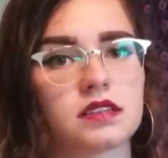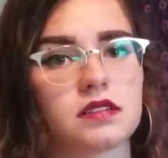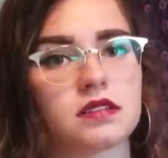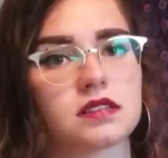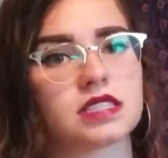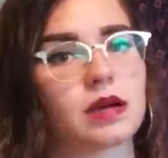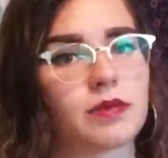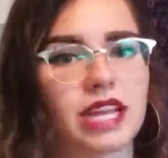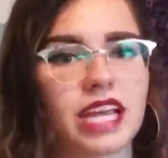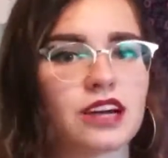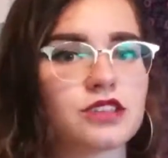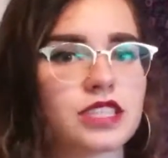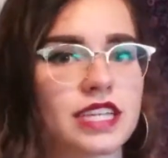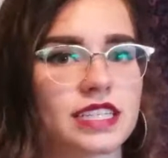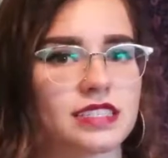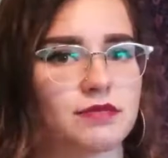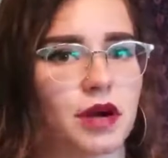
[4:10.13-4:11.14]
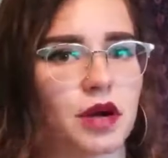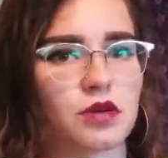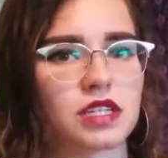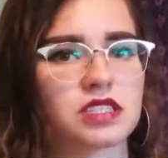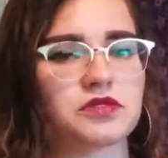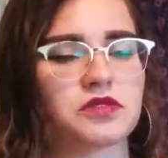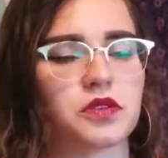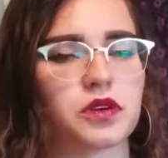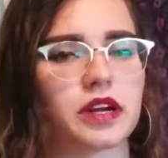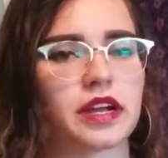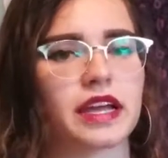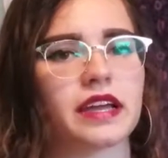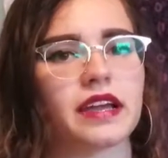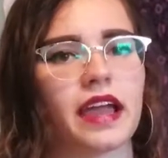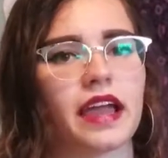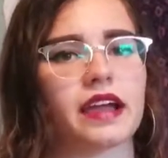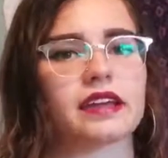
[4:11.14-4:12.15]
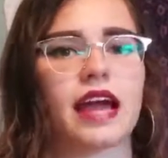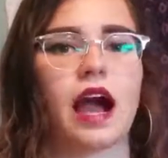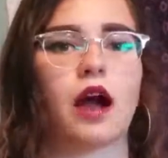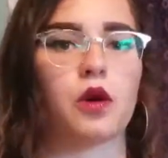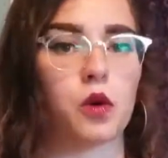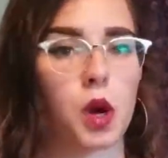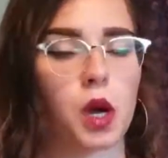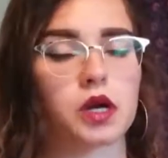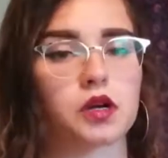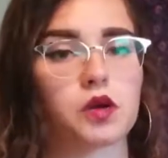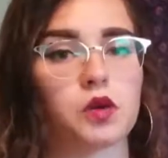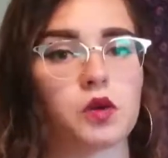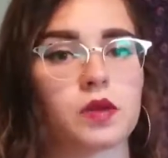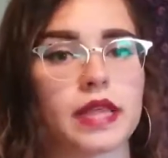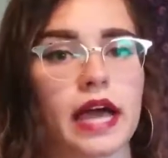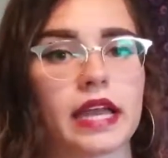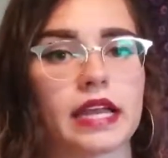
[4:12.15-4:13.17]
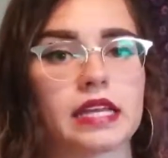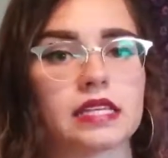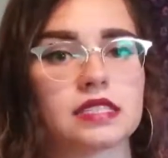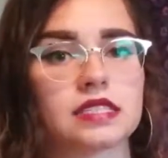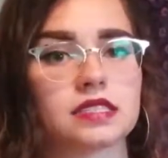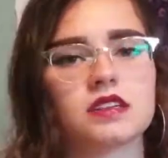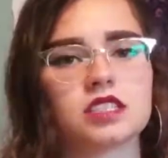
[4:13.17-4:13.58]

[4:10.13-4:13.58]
somebody else gets a bonus for it and how uncool that is.